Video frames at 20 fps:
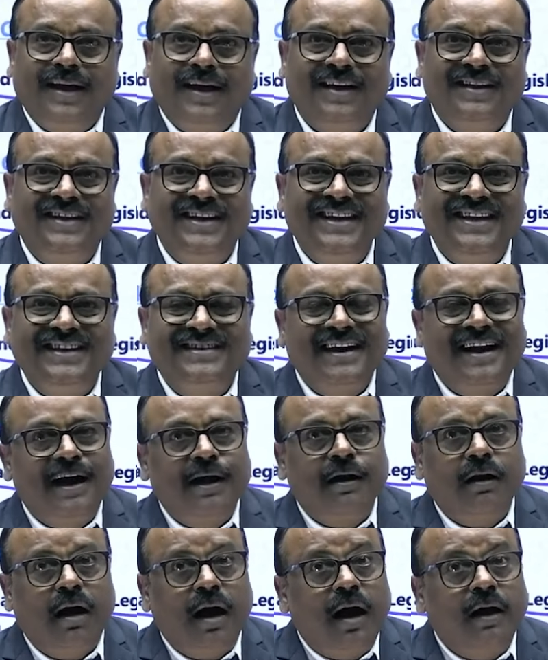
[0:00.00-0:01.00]
these
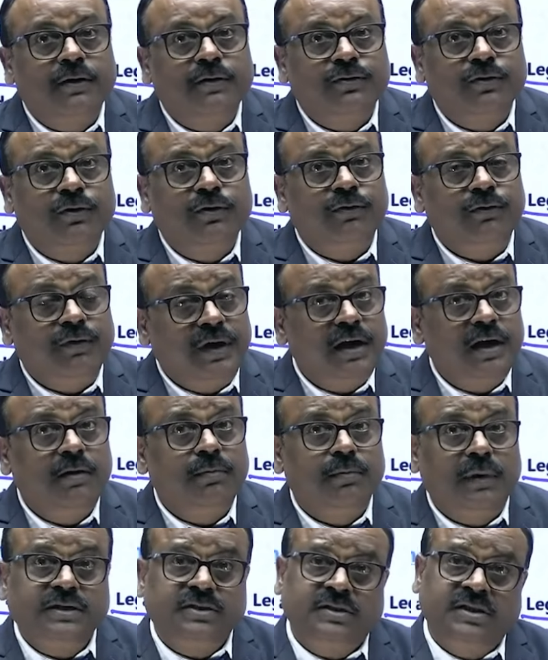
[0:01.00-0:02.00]
are also very
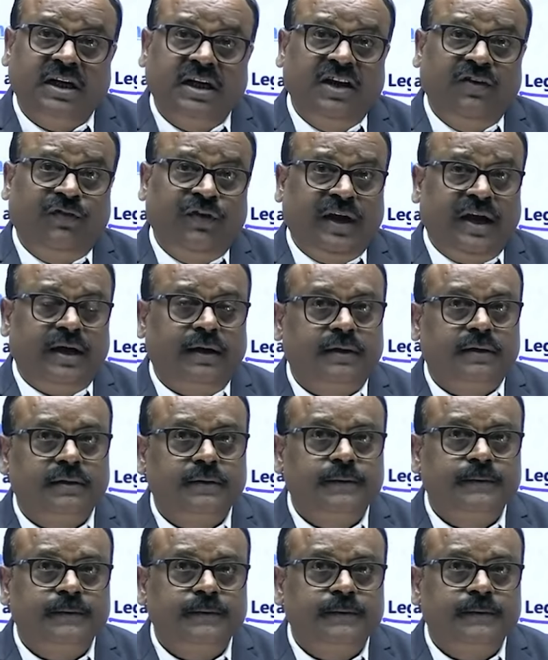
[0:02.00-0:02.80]
much significant.